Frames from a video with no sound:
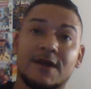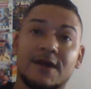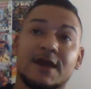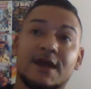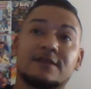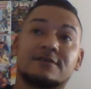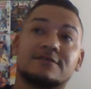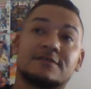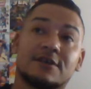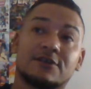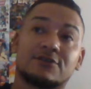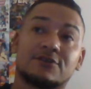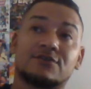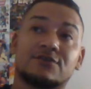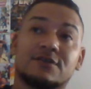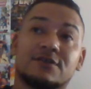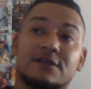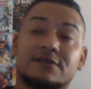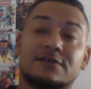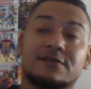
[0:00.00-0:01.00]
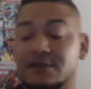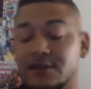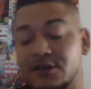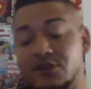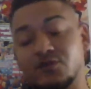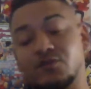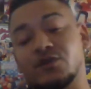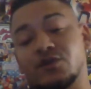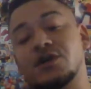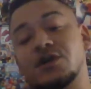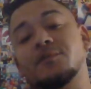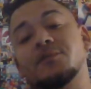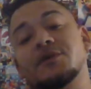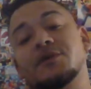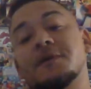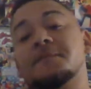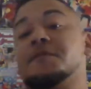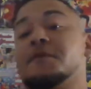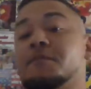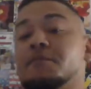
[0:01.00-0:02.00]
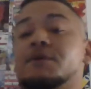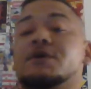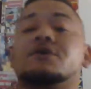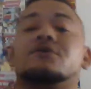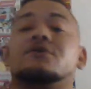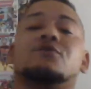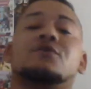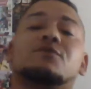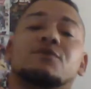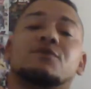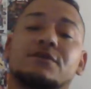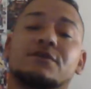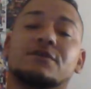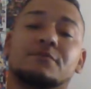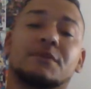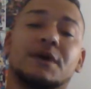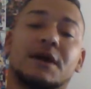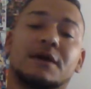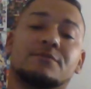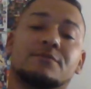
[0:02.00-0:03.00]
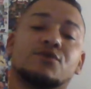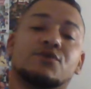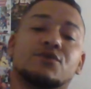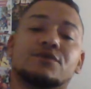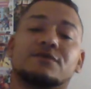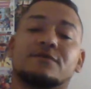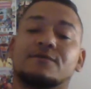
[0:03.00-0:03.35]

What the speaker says: and he's actually got the next one coming up, the big one of the bad boys.